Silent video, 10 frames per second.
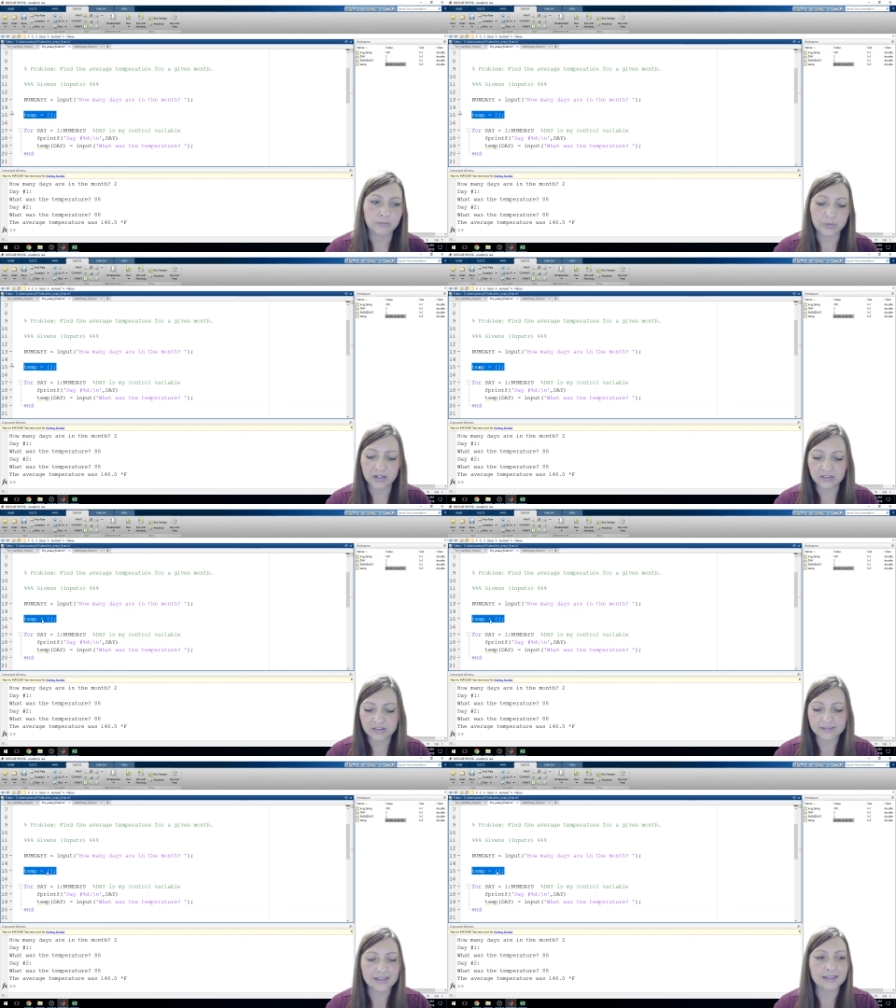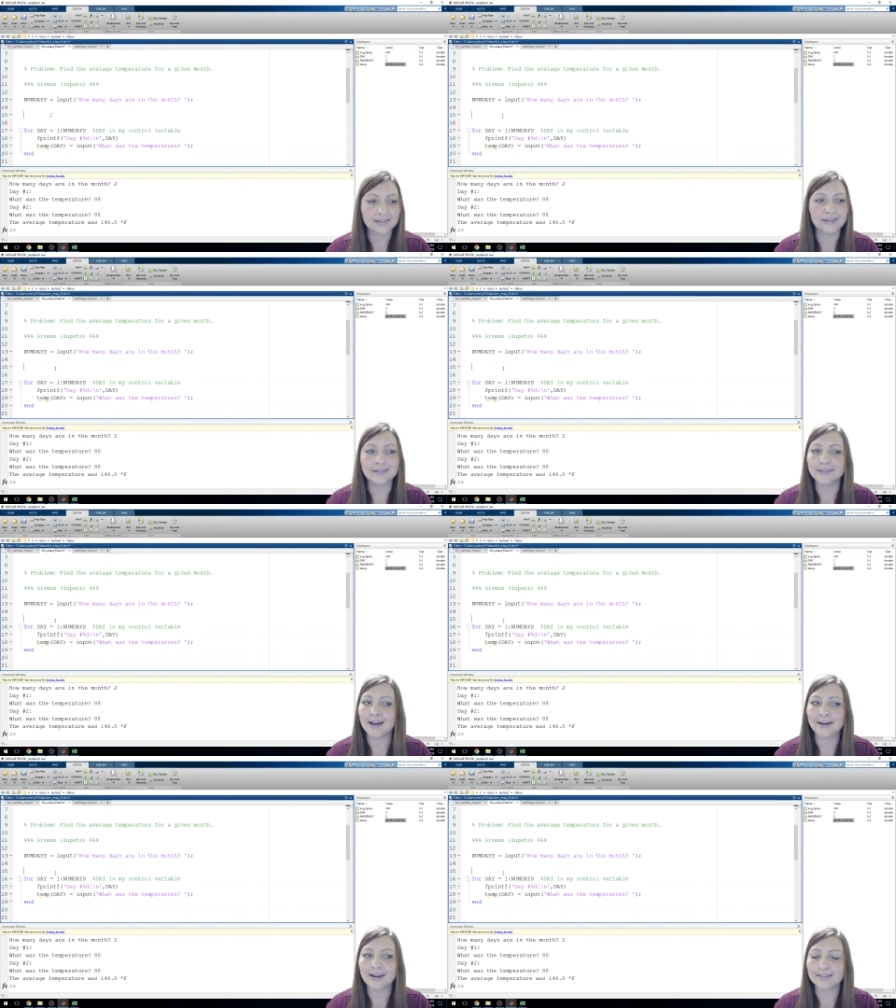But in this case, it's
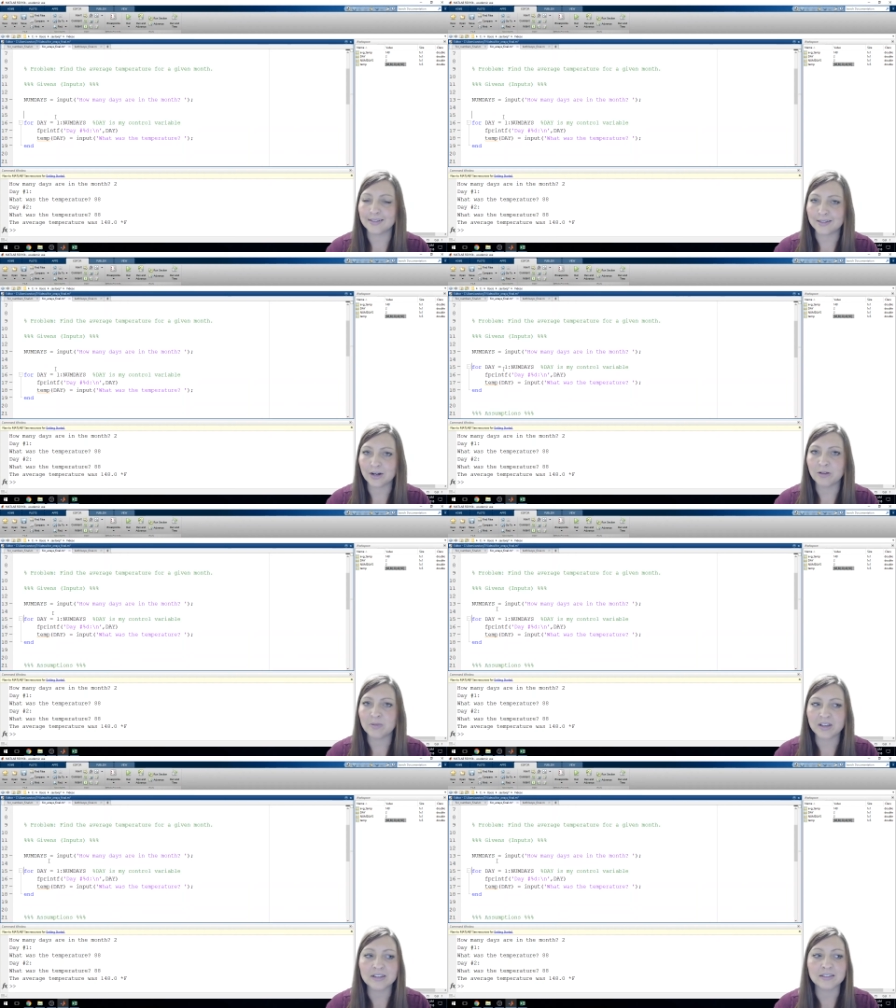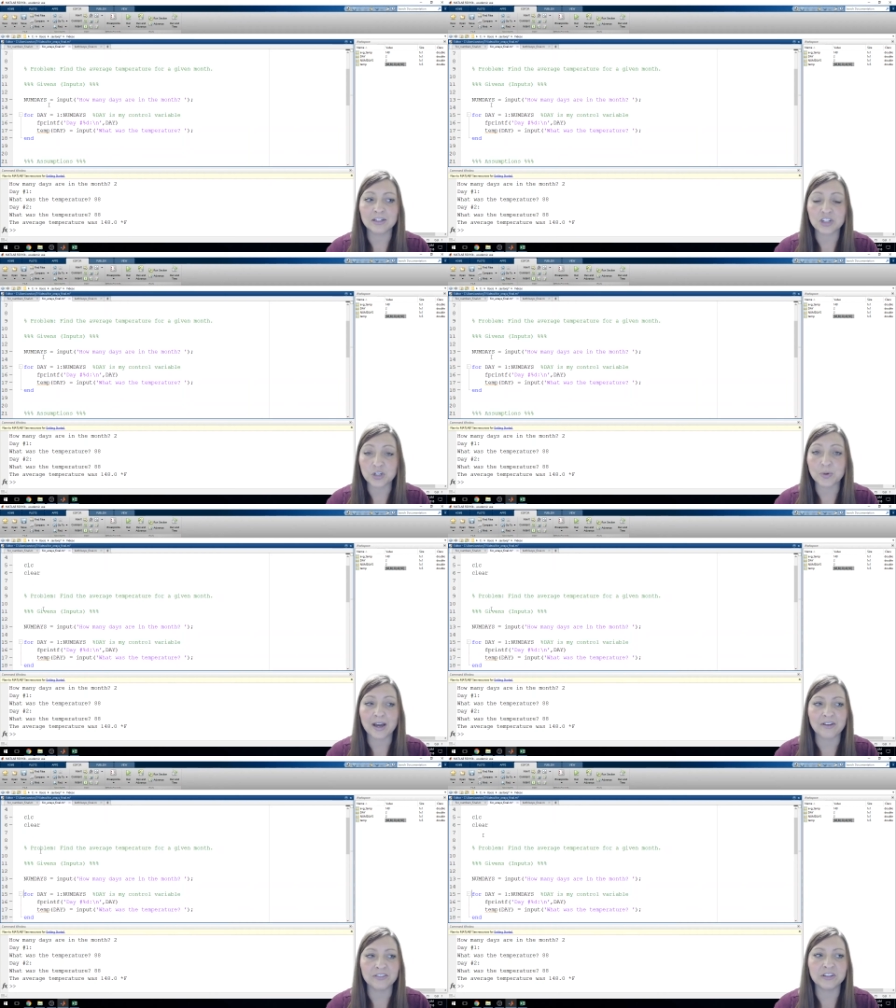not necessary because I do
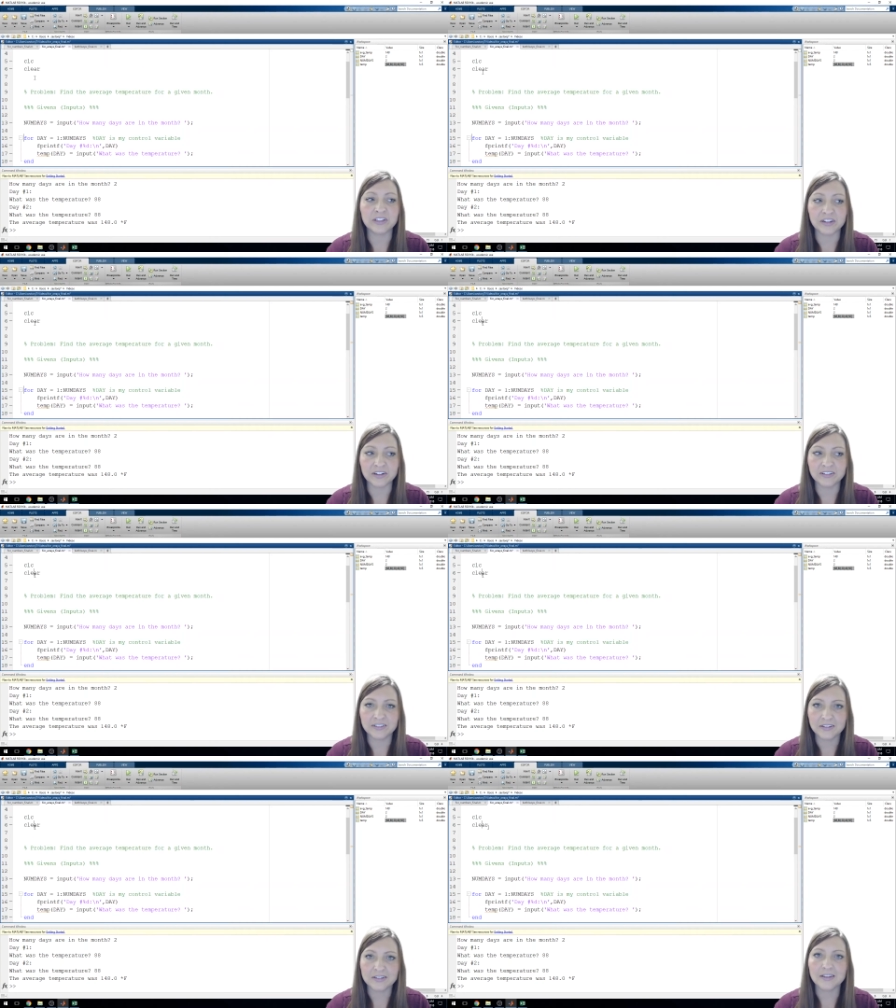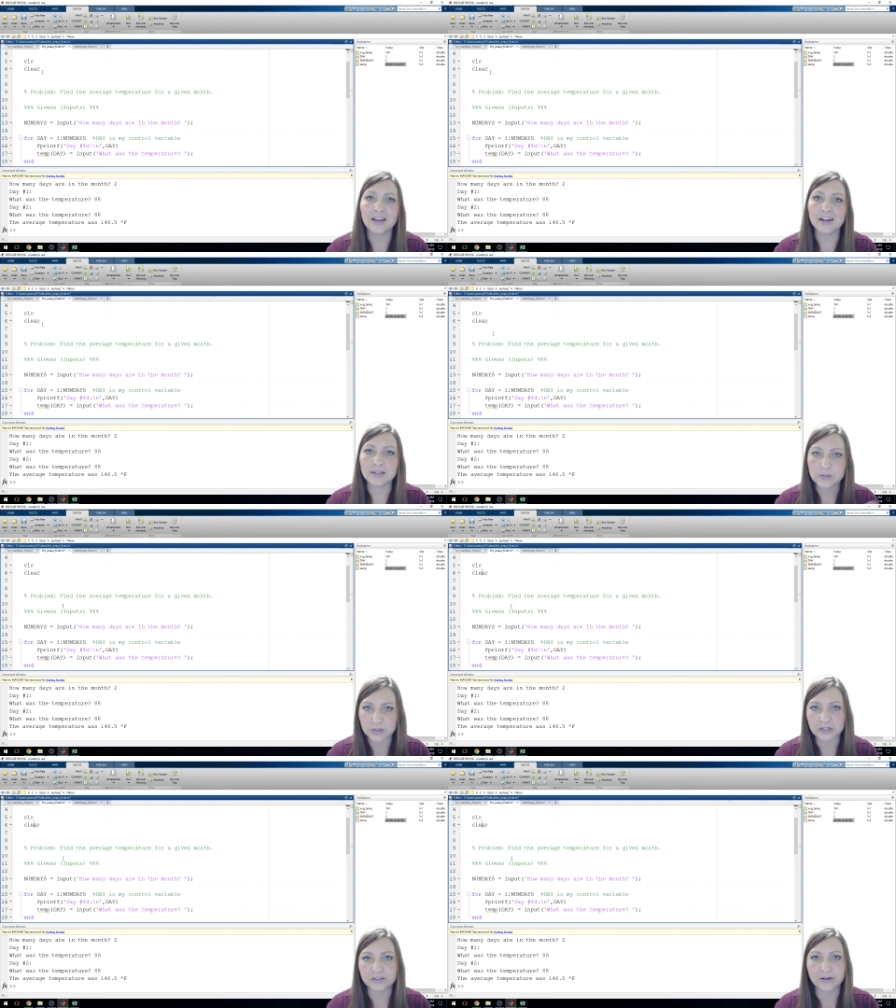have clear and it's
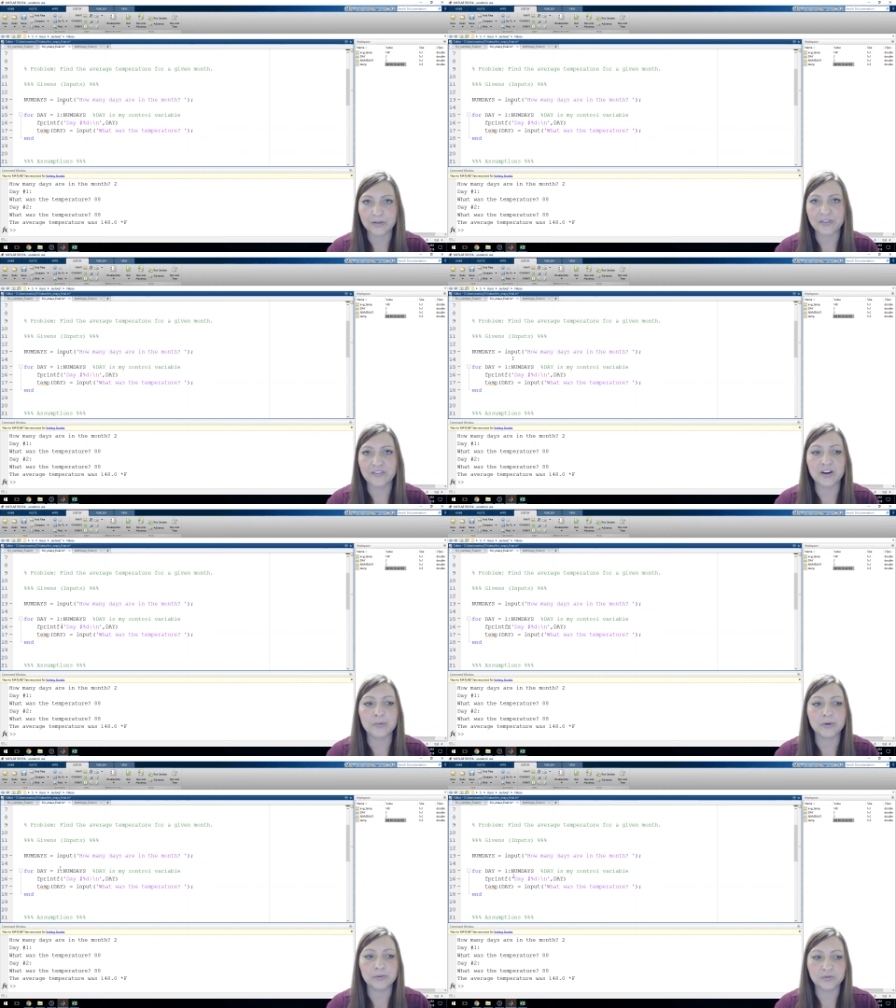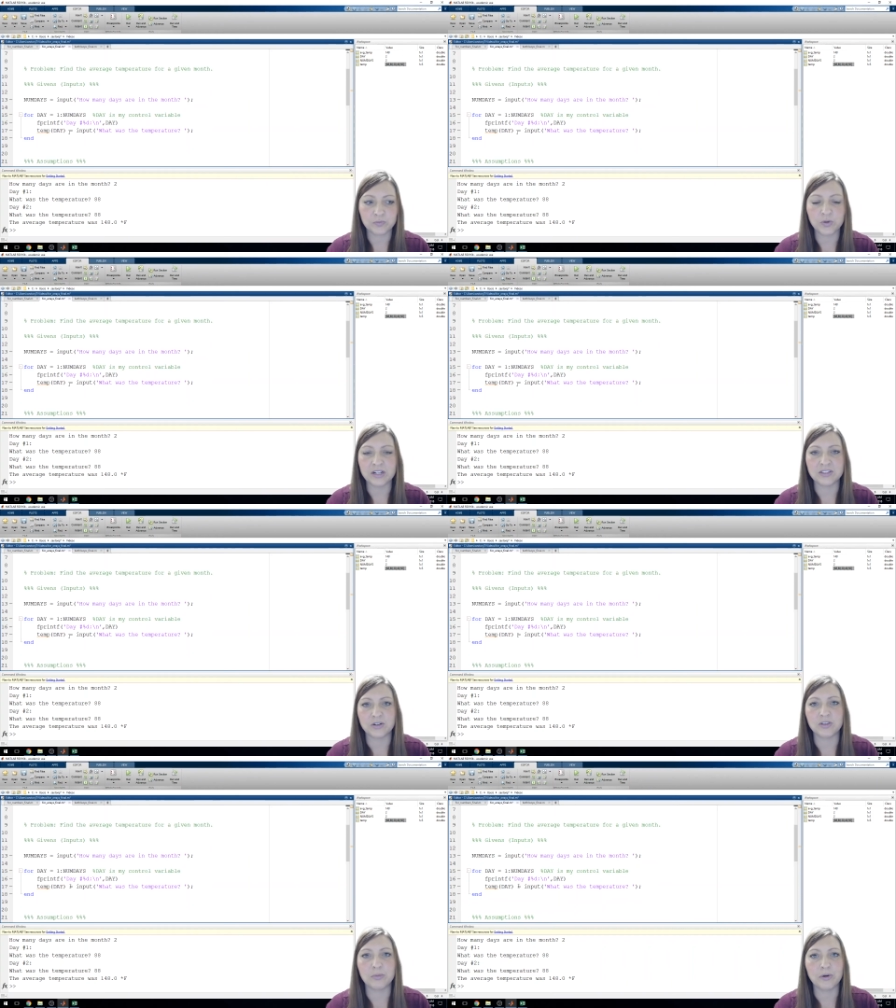going to clear out the variable when I
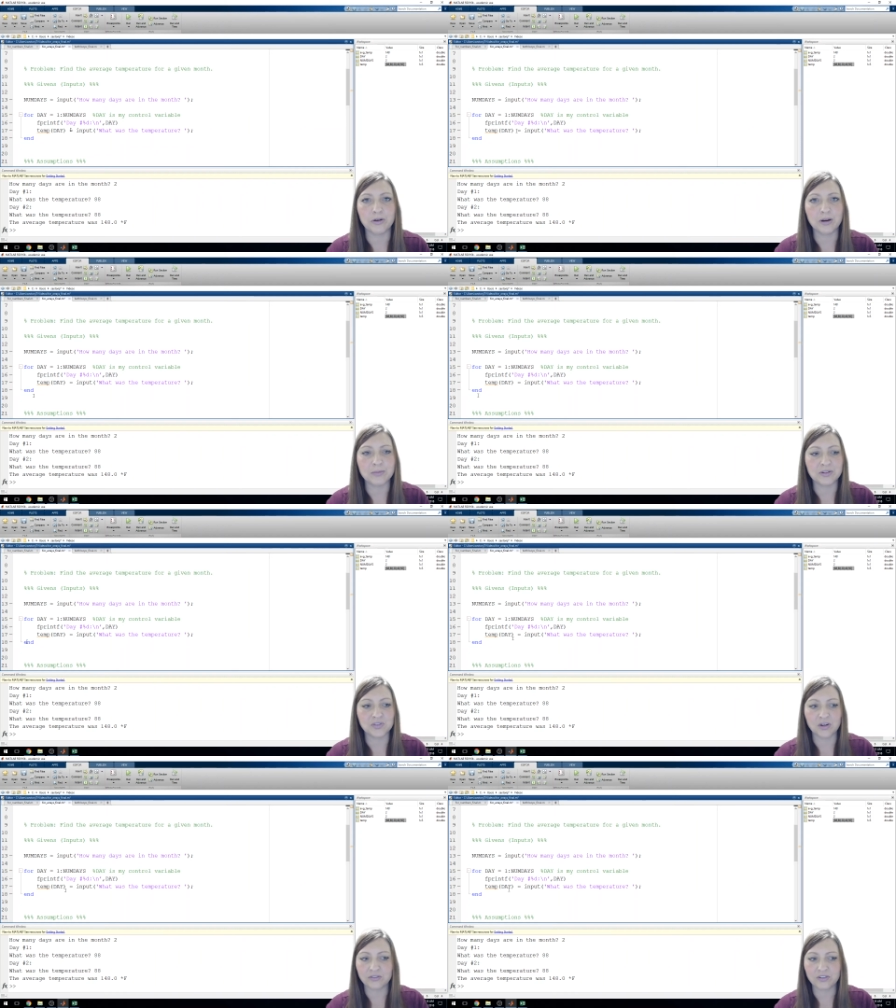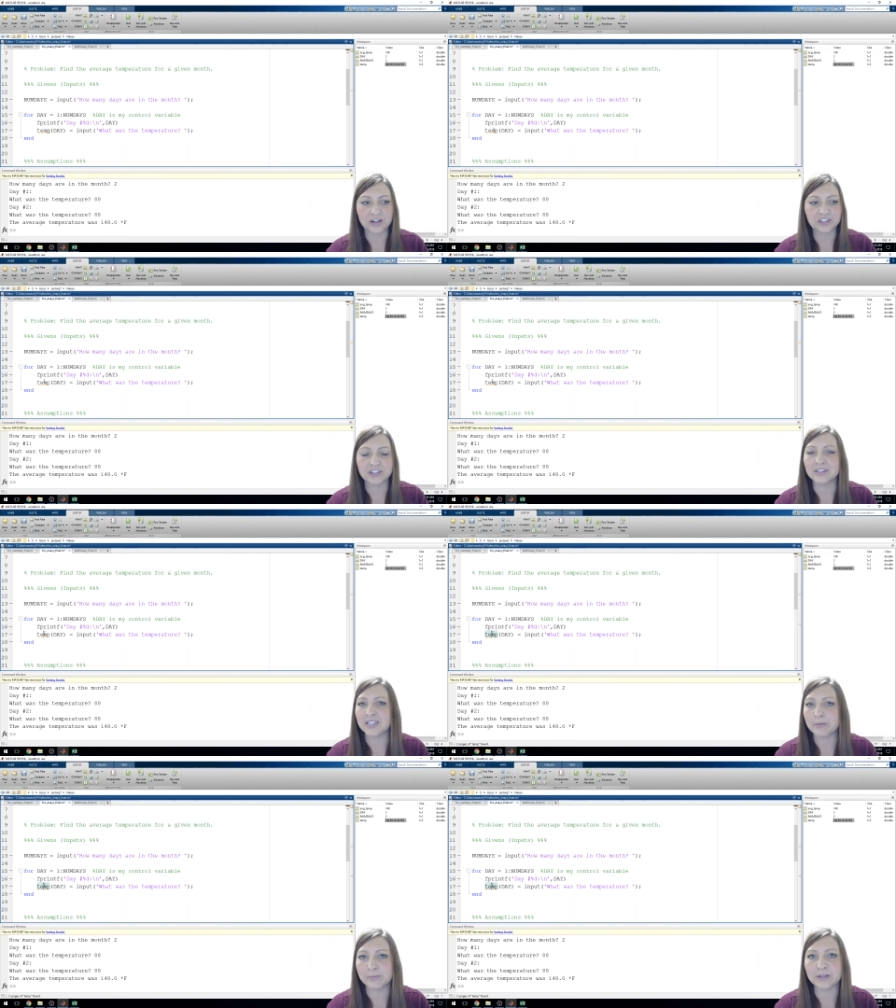start the program. It'll start fresh and
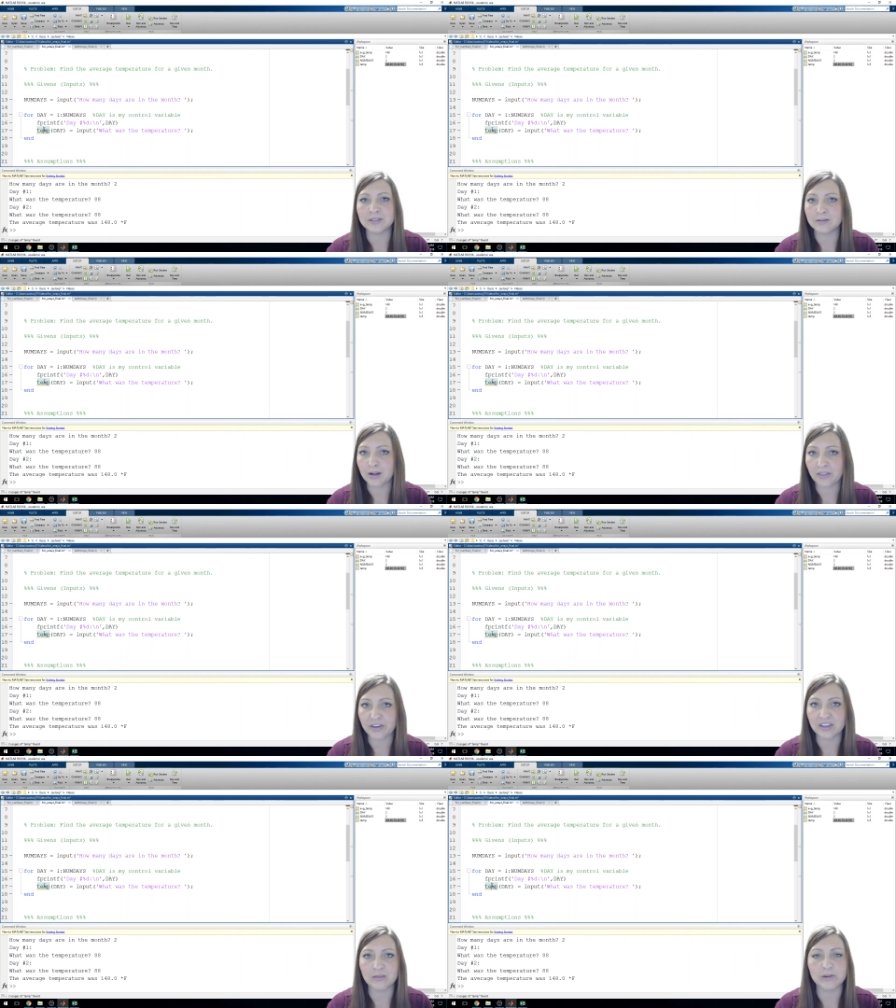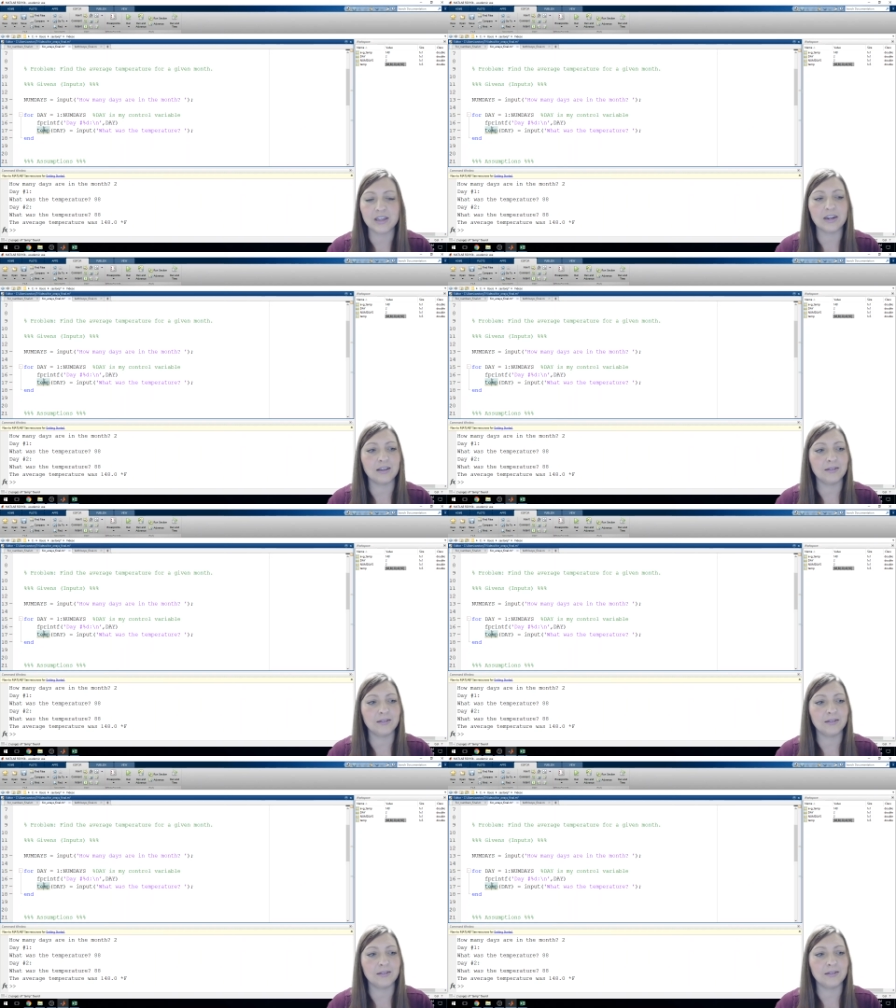temp is nothing in the beginning.